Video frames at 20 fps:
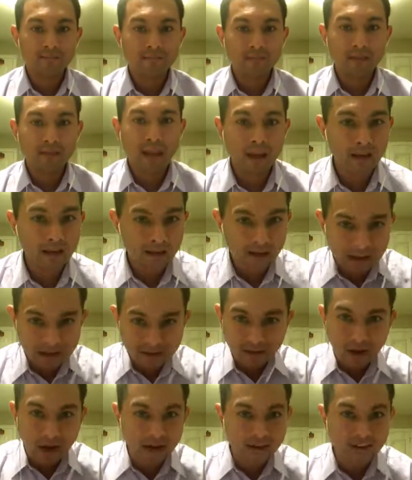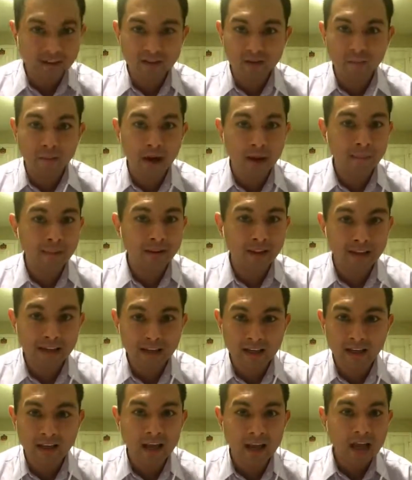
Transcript: And as audiences populate in,